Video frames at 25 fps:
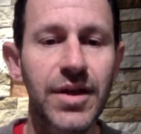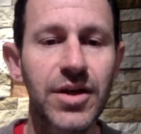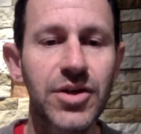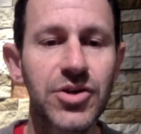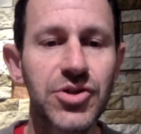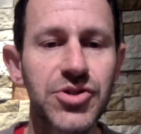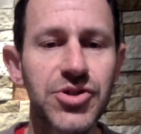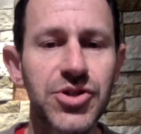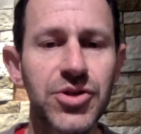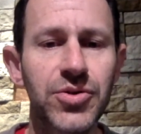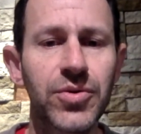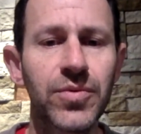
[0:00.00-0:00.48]

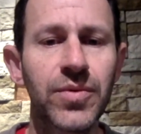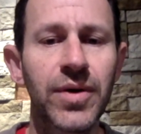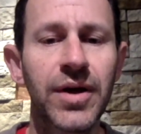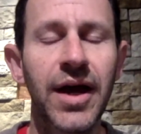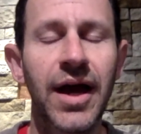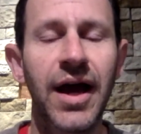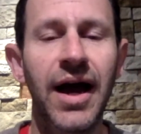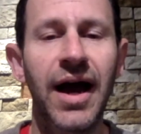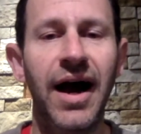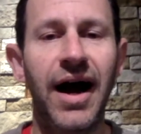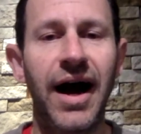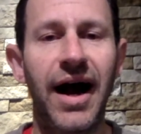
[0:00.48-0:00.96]
So
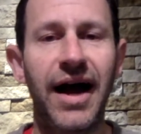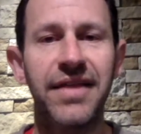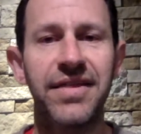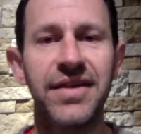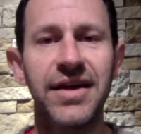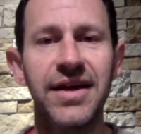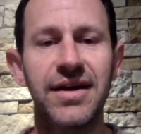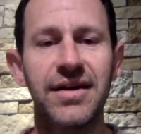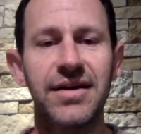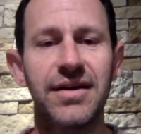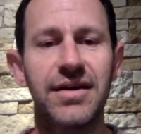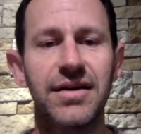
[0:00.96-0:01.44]
I
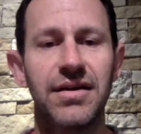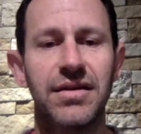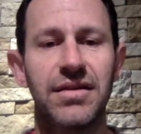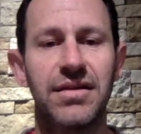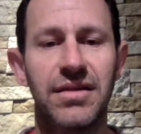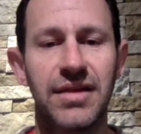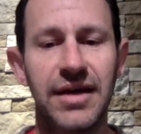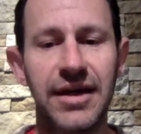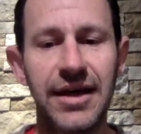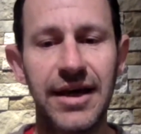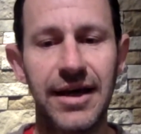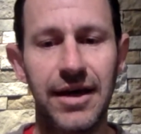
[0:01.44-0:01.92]
think
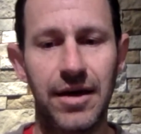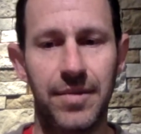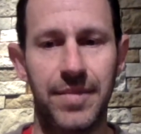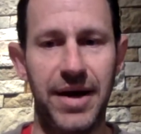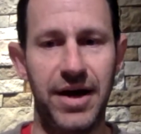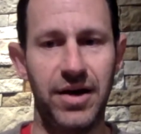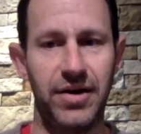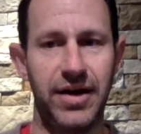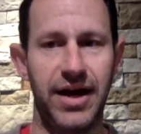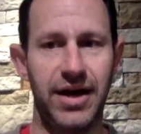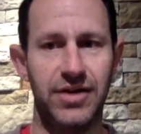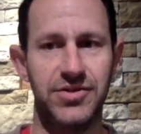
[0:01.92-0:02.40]
thinking about
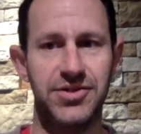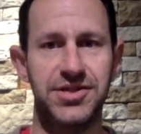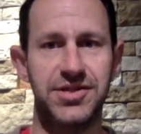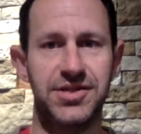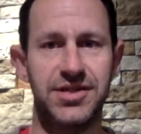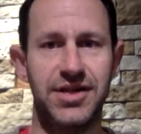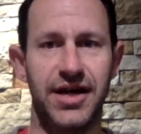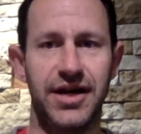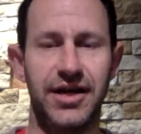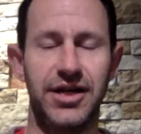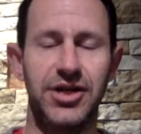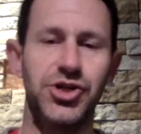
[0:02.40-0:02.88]
how
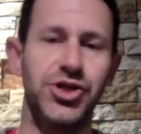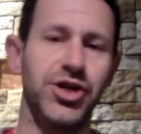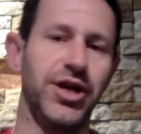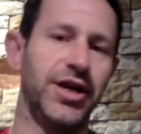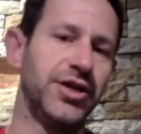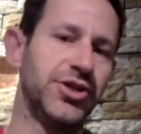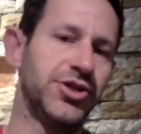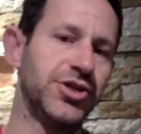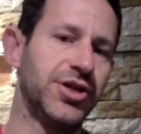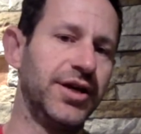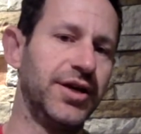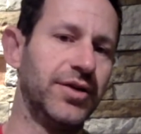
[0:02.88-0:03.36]
society
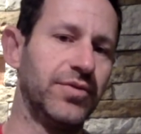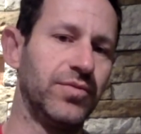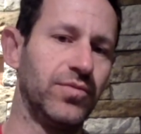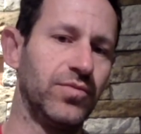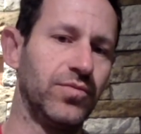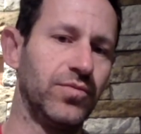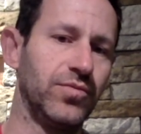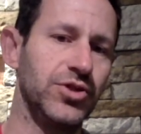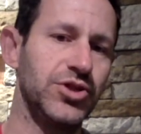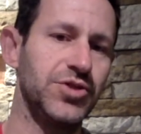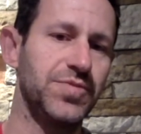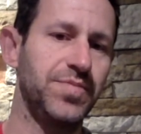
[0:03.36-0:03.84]
changed in
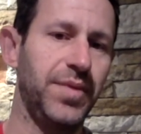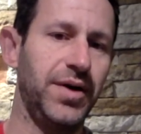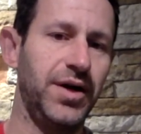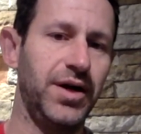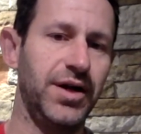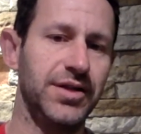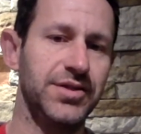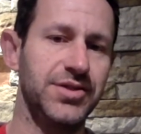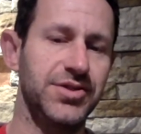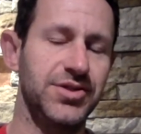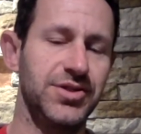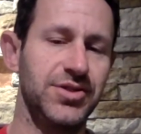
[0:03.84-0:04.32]

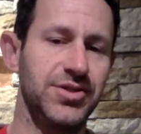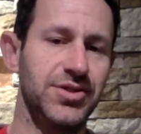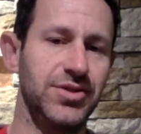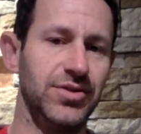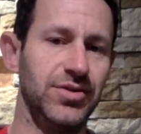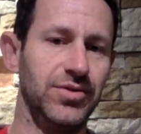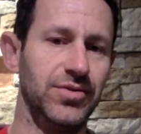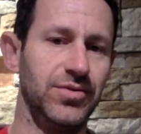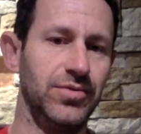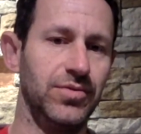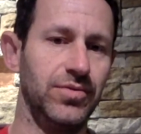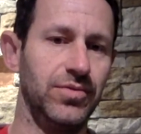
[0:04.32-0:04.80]
response
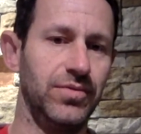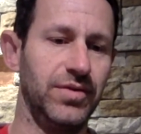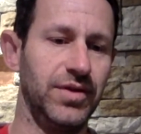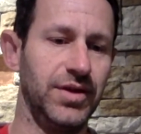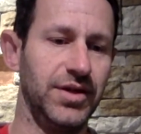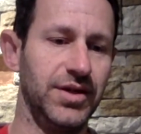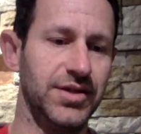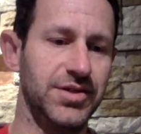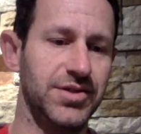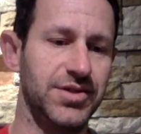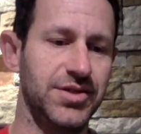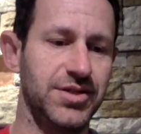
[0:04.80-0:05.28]
to
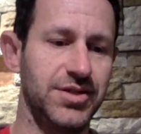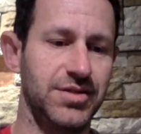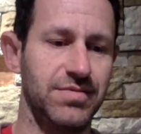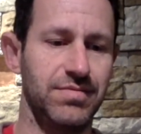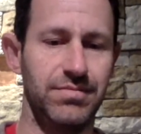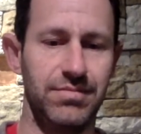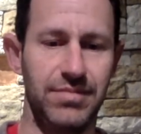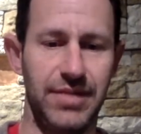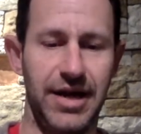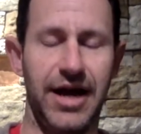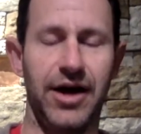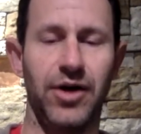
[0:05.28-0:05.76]
this
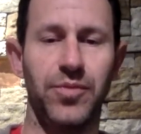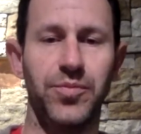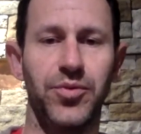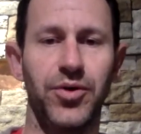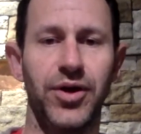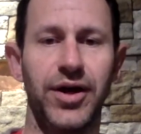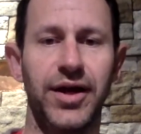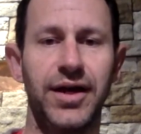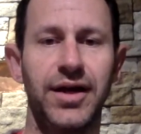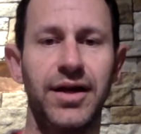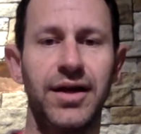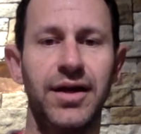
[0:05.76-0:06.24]

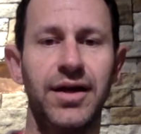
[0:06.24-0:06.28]
outbreak,